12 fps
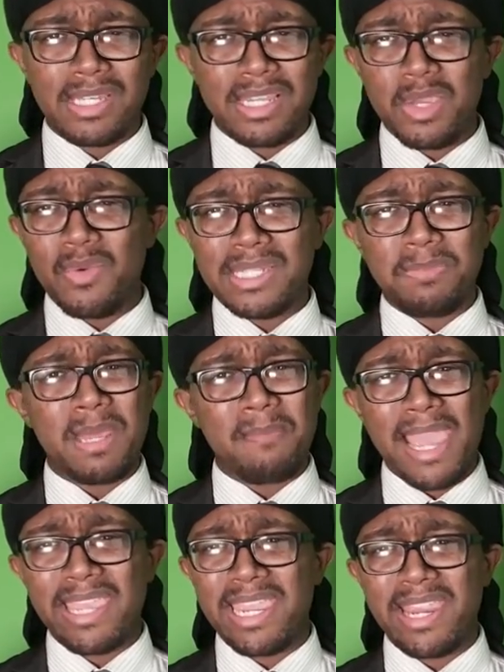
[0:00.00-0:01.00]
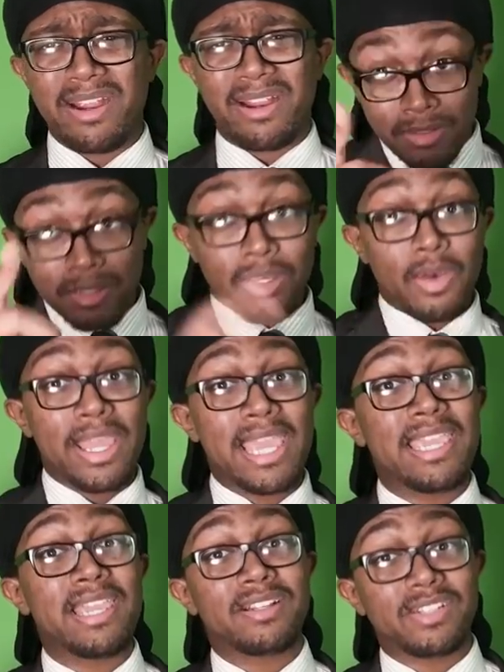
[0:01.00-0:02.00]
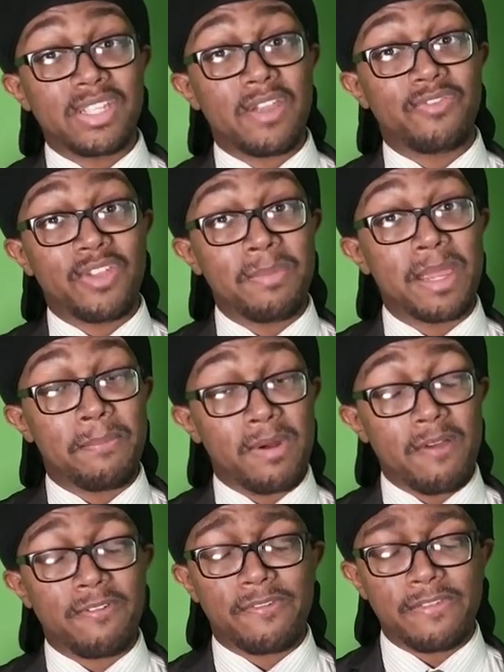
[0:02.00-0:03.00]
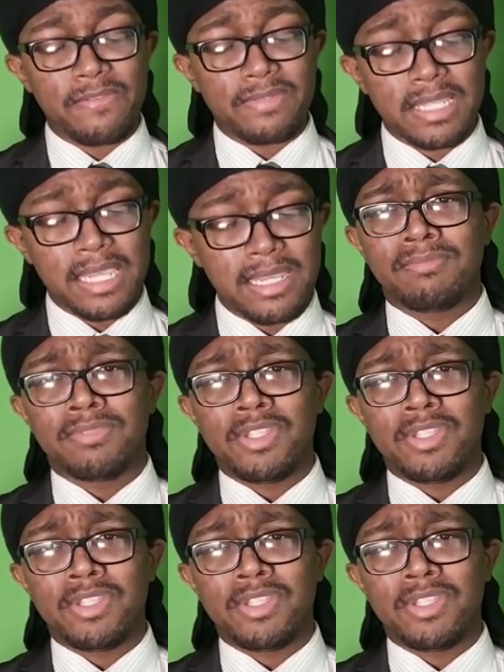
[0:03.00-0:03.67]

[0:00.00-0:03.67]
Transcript: a U S B mic here. Go ahead and get yourself Filmic Pro for fifteen dollars.